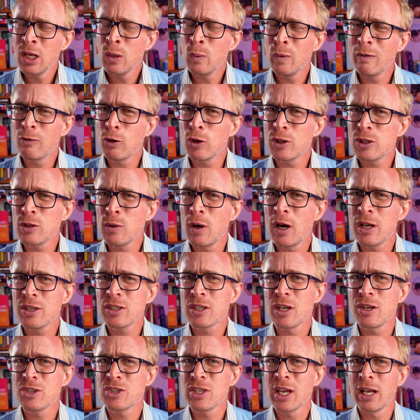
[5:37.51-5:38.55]
we've got to
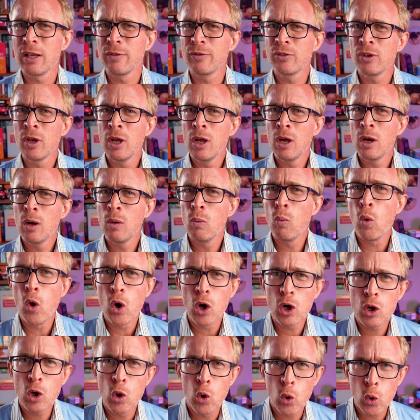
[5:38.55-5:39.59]
ask ourselves, what
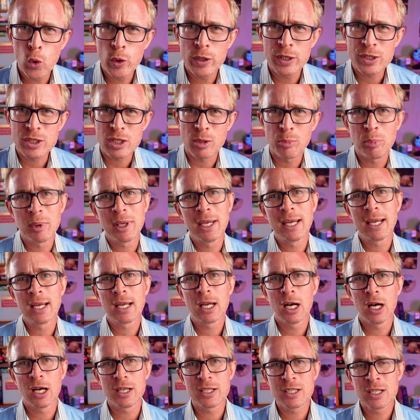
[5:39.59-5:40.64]
corners are being
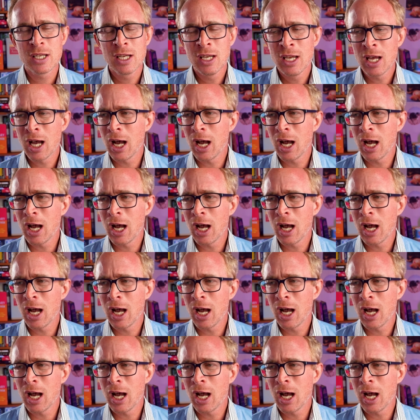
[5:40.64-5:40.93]
cut?